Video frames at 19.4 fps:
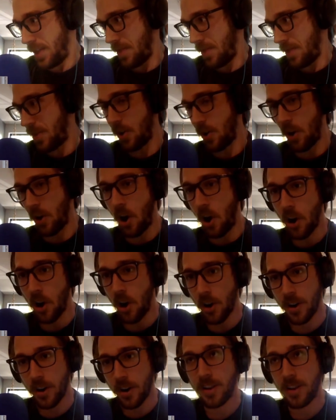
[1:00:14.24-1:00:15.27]
There
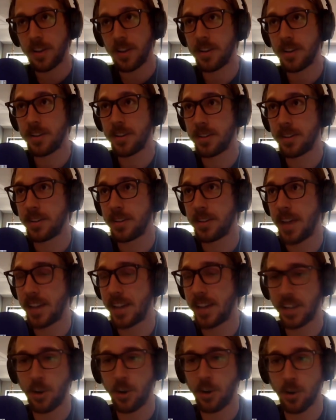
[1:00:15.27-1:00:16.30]
are
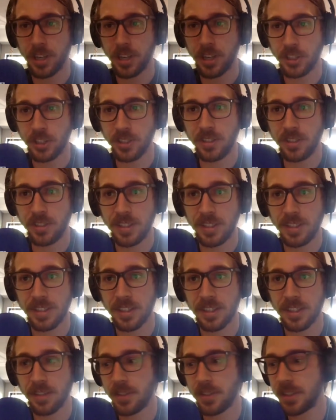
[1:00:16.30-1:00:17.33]
anti-correlation
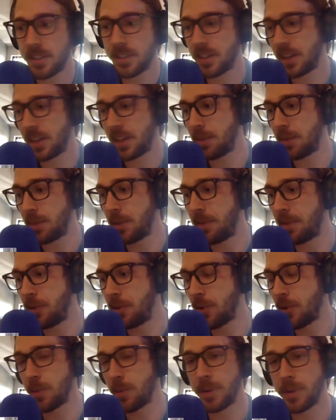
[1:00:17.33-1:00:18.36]
incentives. If
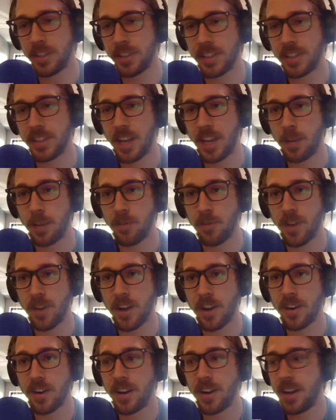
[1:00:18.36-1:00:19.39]
you're a big staking
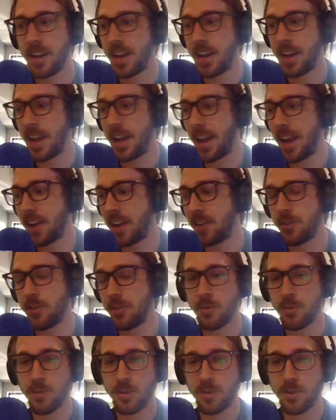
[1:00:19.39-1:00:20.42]
provider and
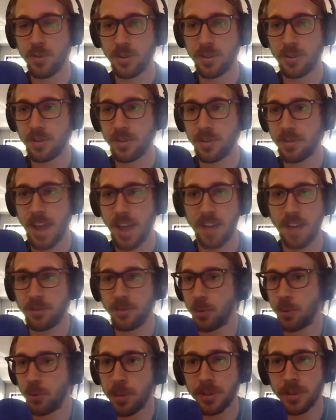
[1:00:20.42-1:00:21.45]
you have
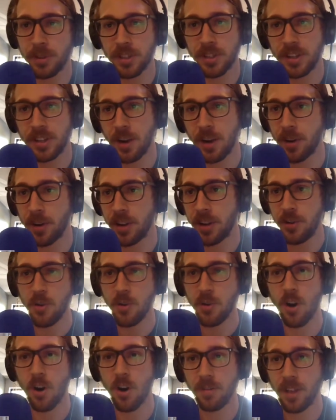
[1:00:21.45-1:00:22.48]
20% of the network and you
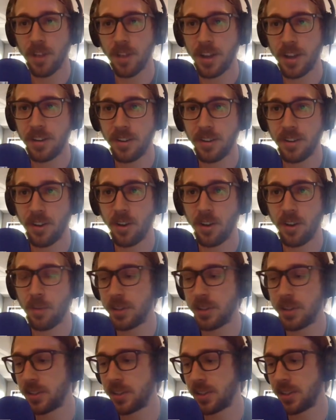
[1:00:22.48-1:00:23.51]
go offline all at
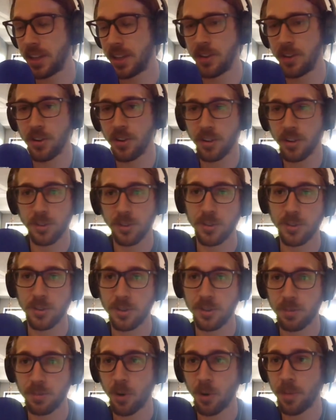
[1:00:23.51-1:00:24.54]
once, like you're going to
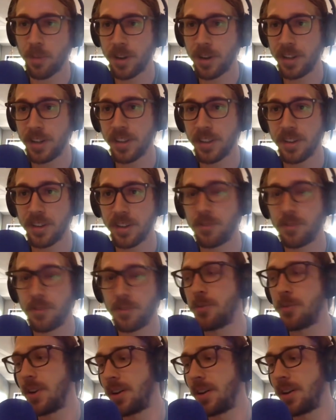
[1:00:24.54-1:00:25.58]
lose more money than if
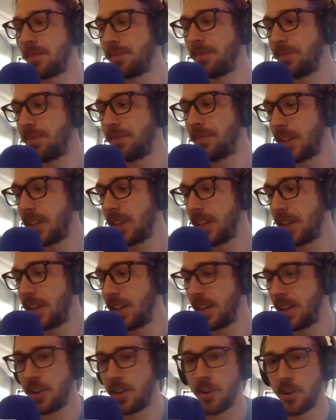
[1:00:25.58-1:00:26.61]
you
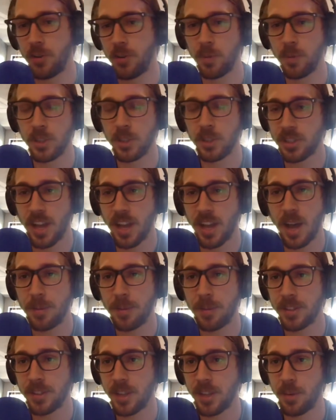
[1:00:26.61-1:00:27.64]
were just a
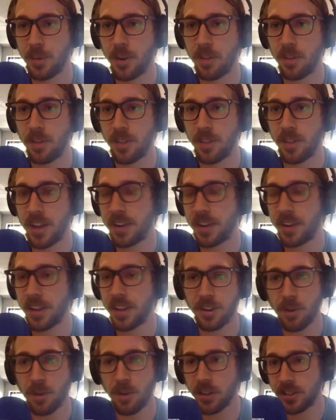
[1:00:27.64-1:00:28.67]
hobbyist that went offline, like
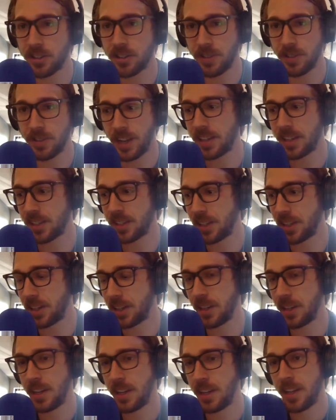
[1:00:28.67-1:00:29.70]
relatively isolated.